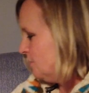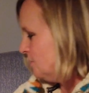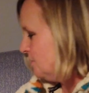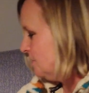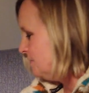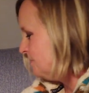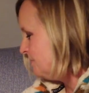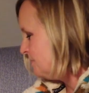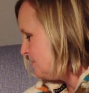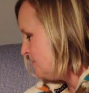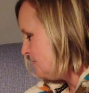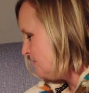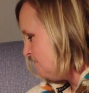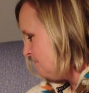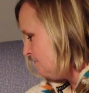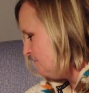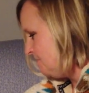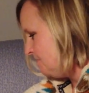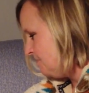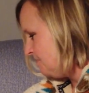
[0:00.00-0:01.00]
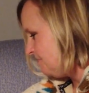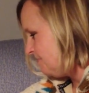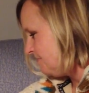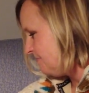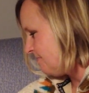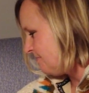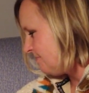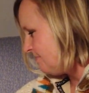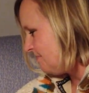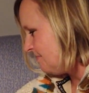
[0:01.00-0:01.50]
So, link in the
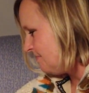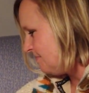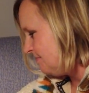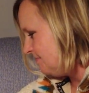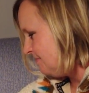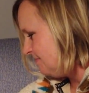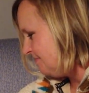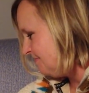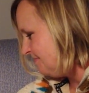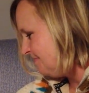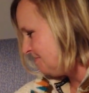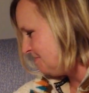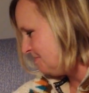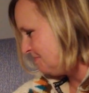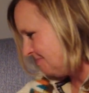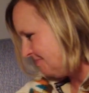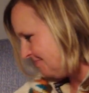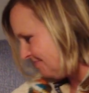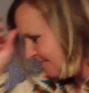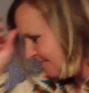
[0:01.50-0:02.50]
description for the Dollar Tree